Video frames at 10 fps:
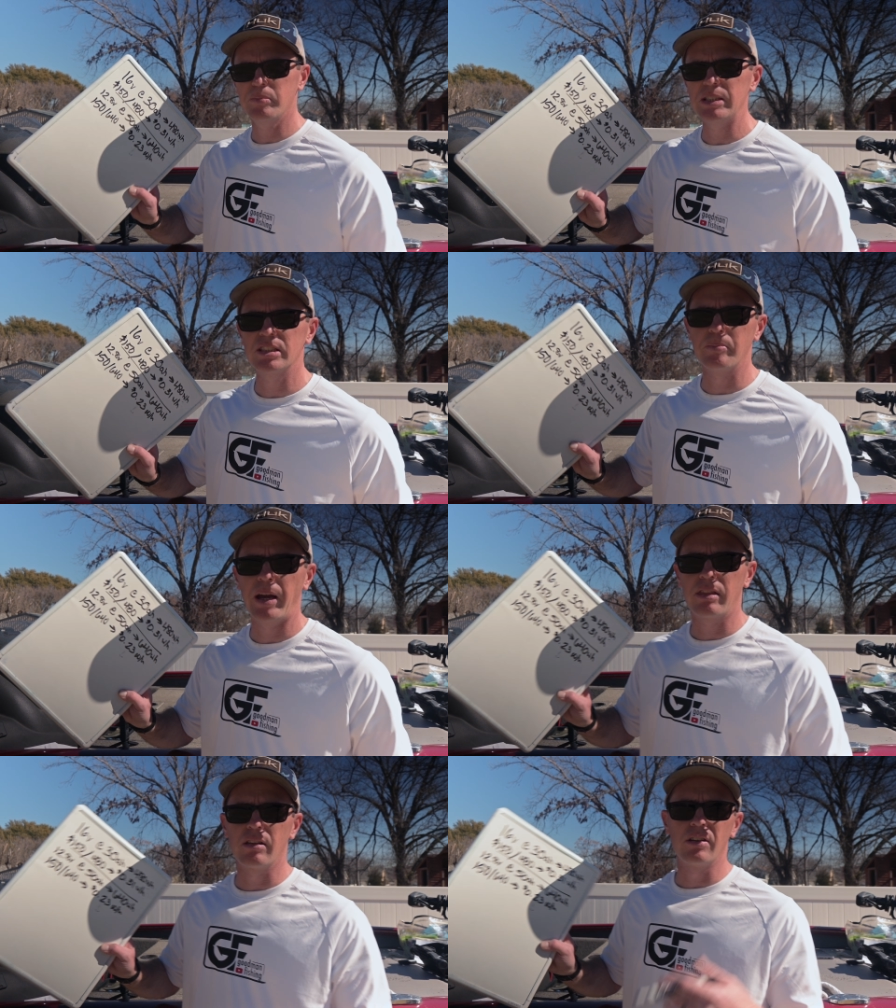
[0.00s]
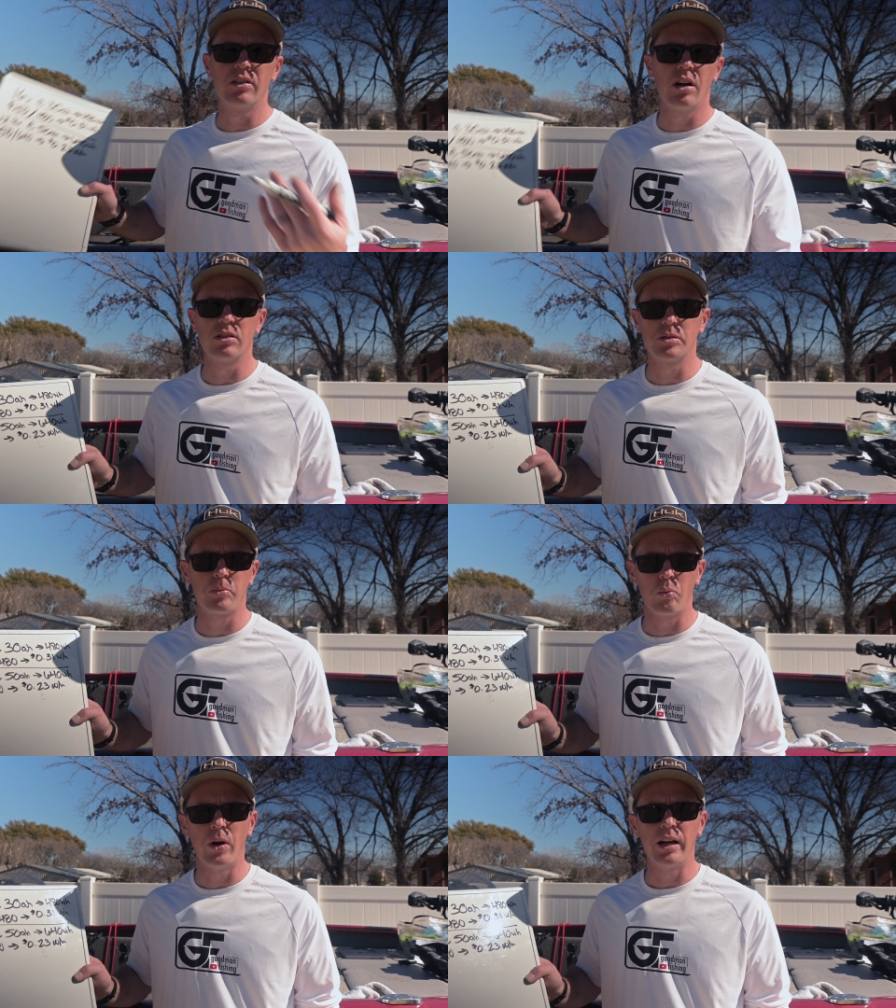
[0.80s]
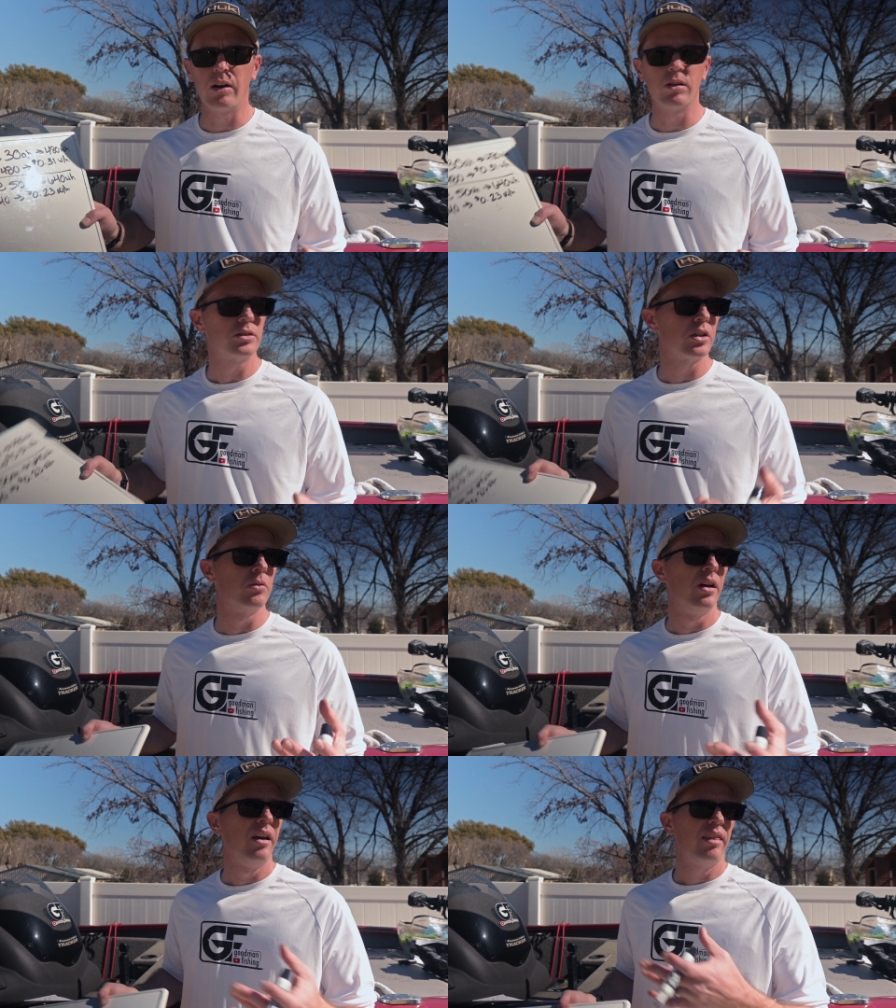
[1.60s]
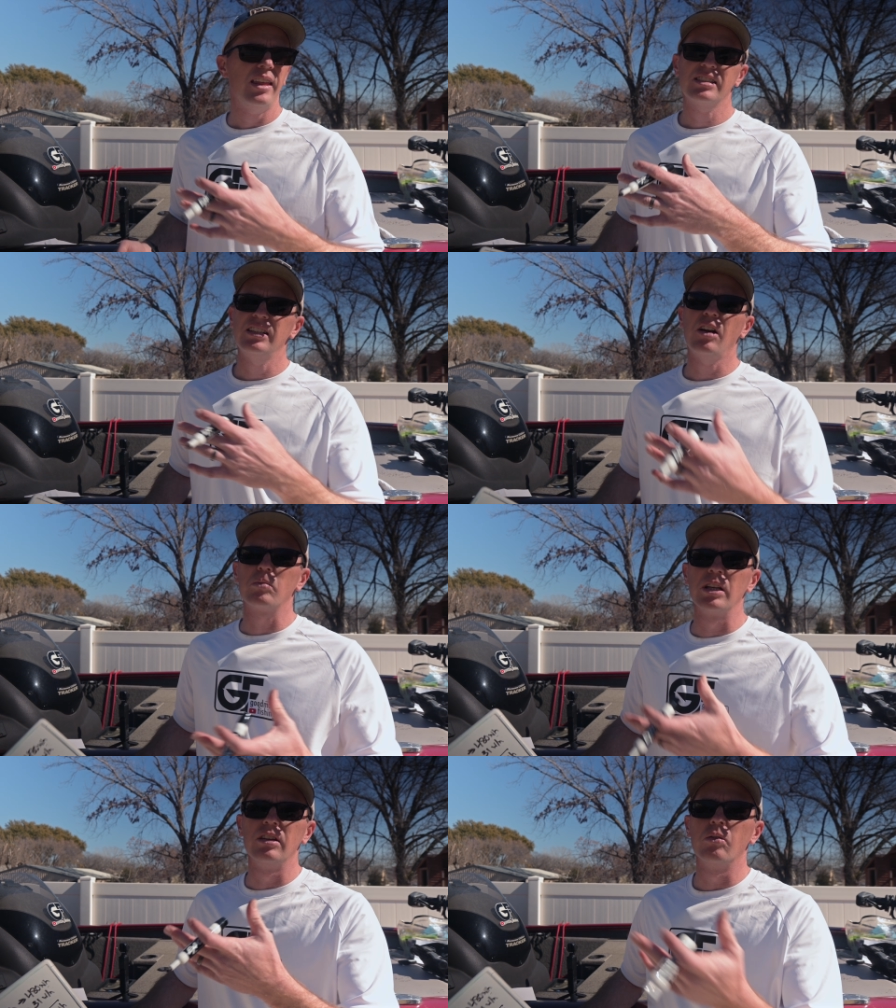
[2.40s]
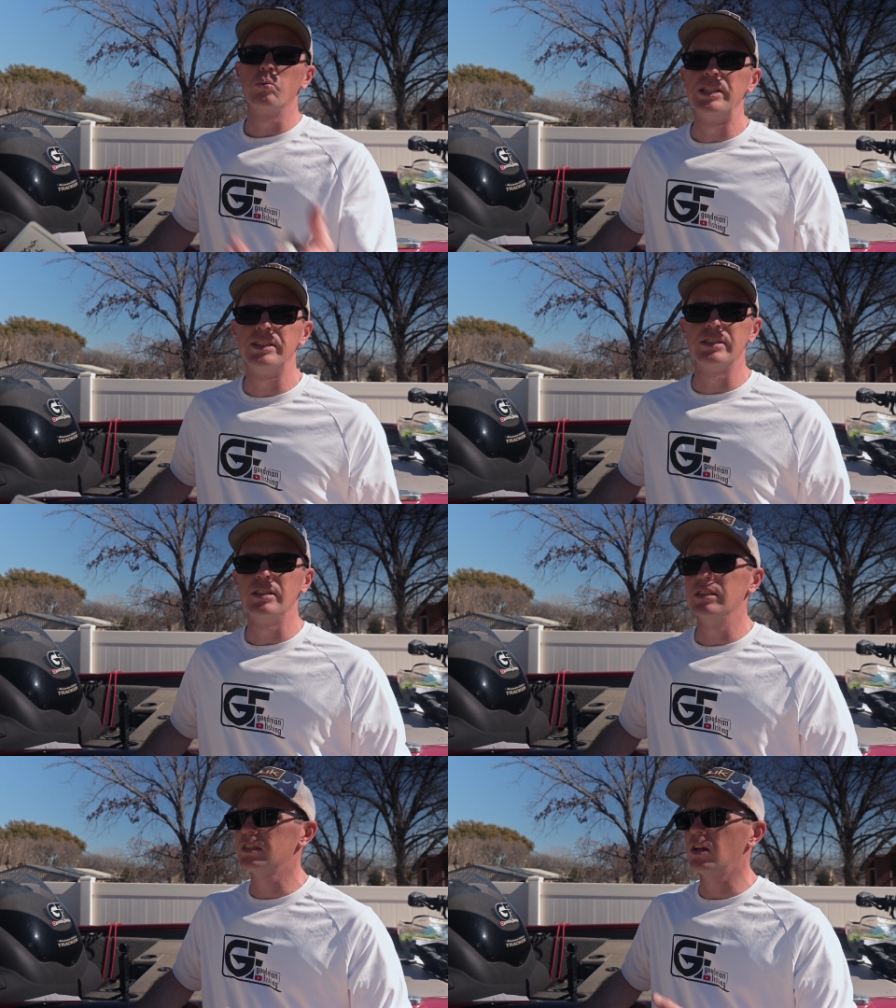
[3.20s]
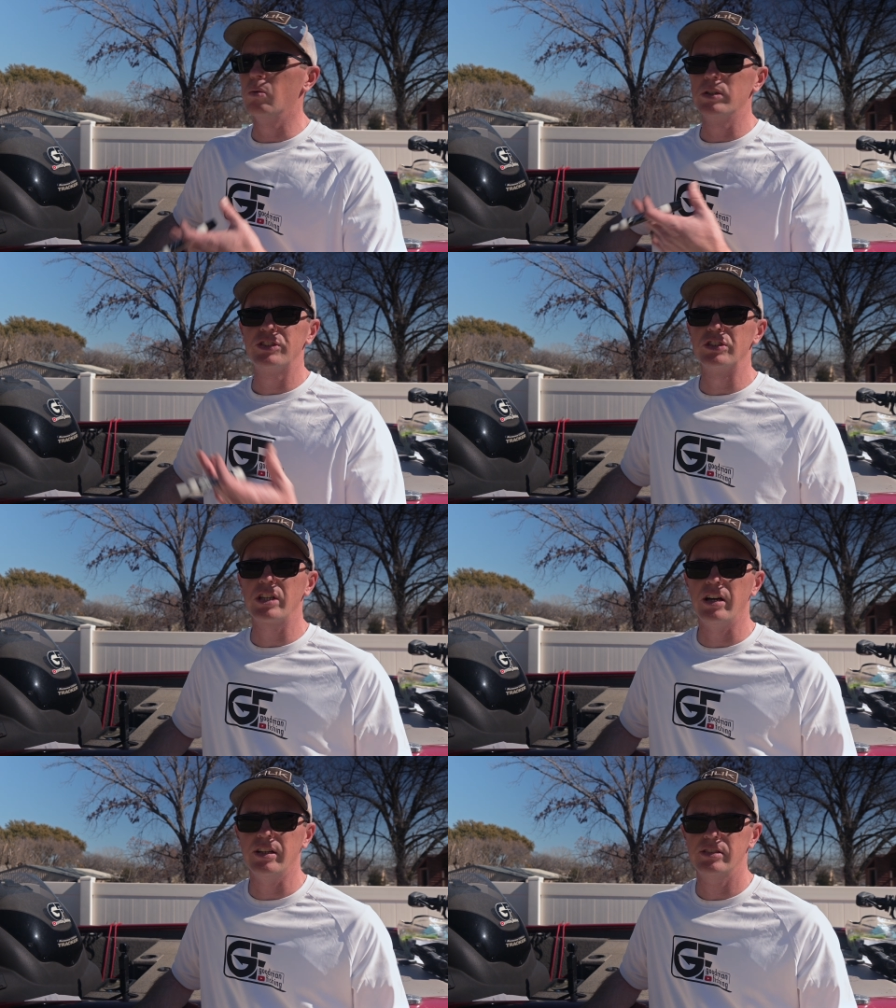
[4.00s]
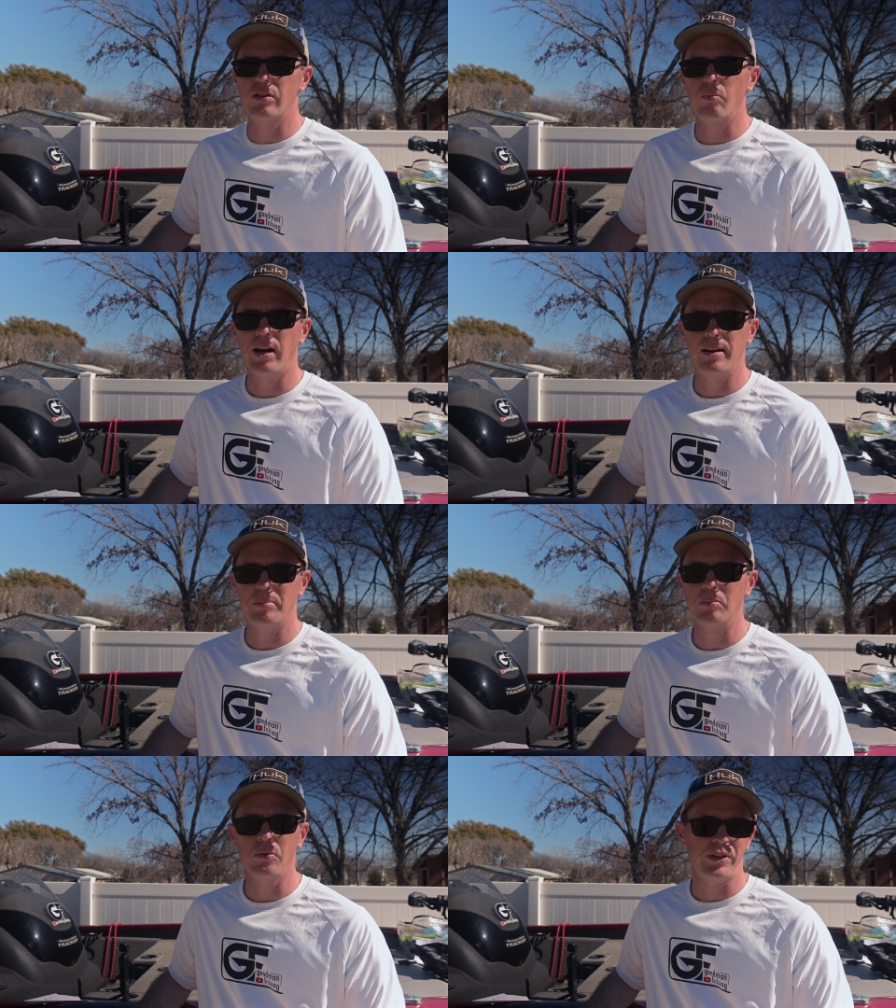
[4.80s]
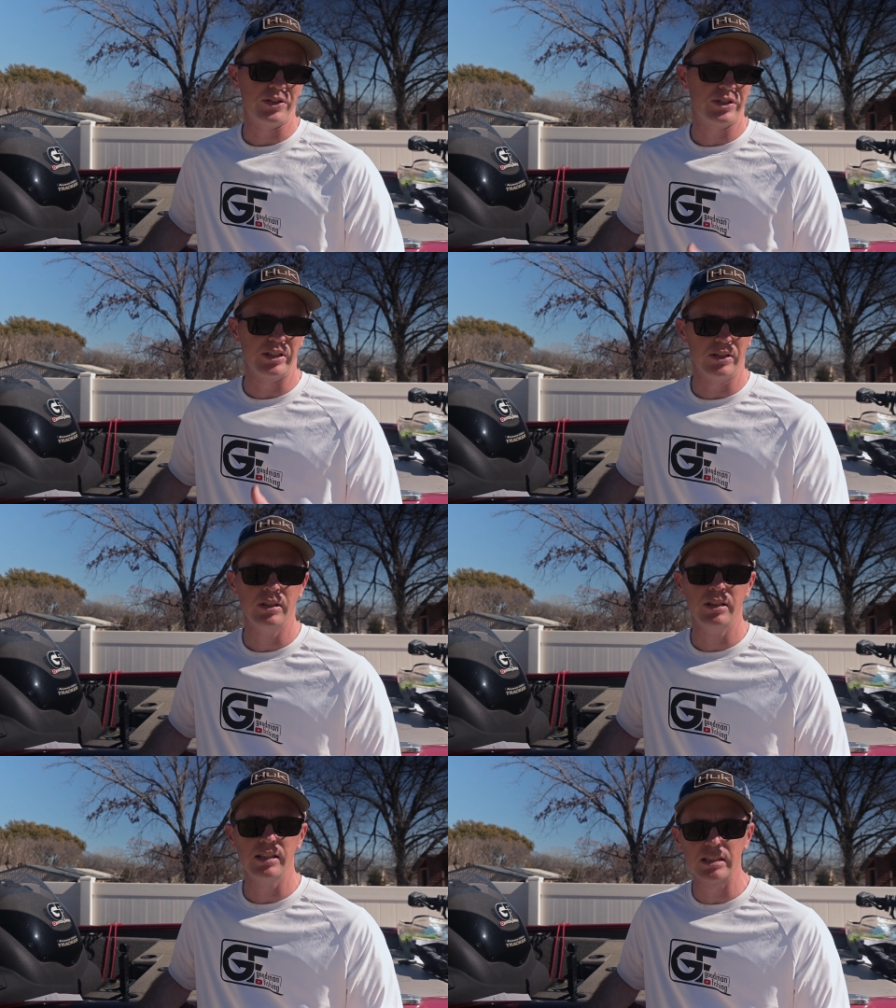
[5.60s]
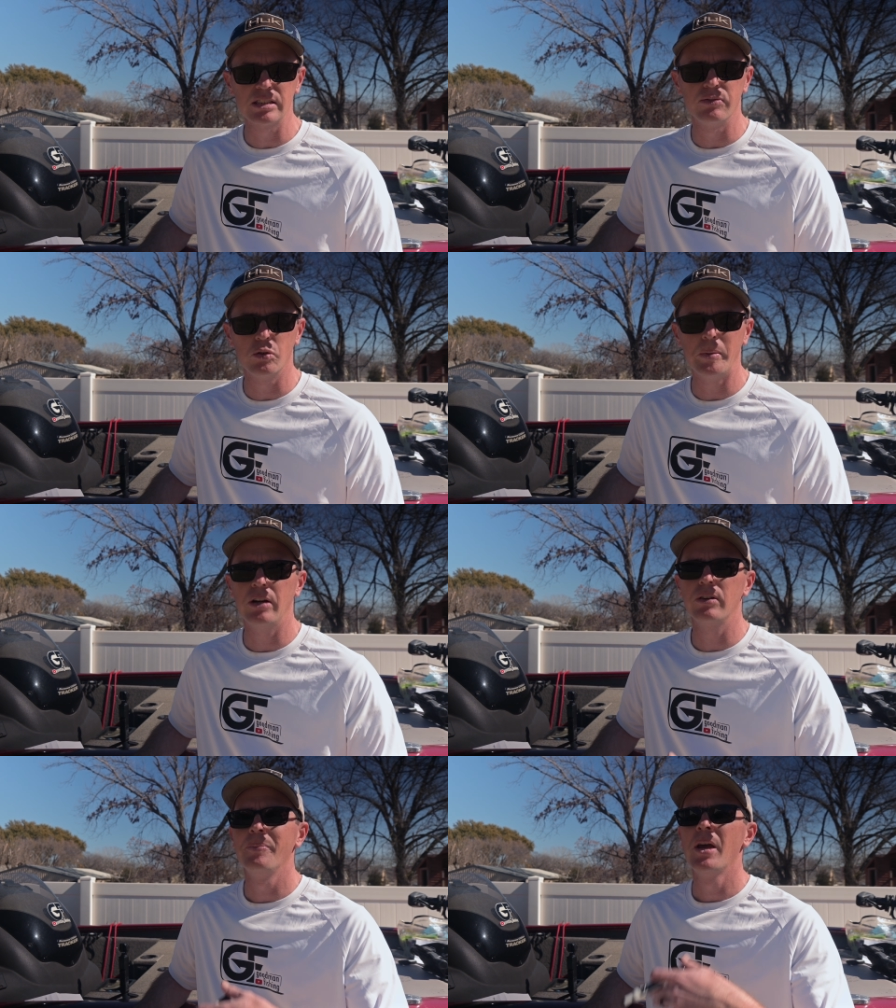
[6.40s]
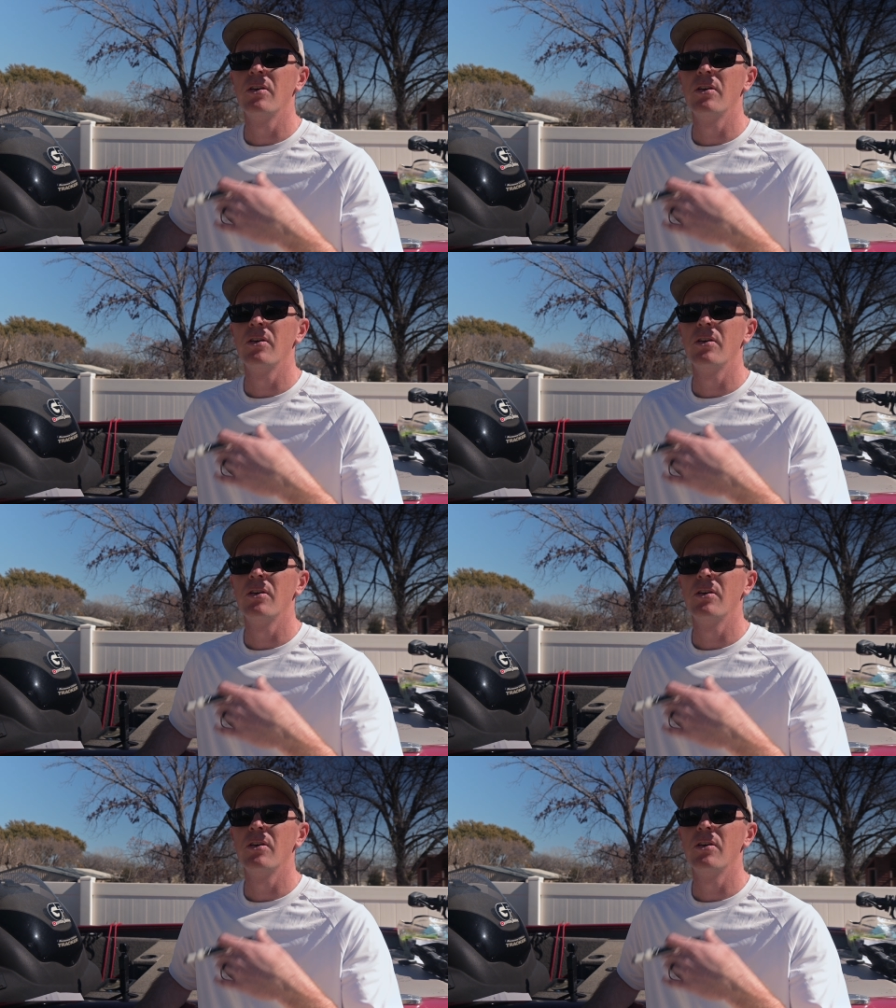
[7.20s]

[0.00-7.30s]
the basic math on the dollars per watt hour. So that's not really the reason. It's not always just cost on why people are considering the sixteen volt battery.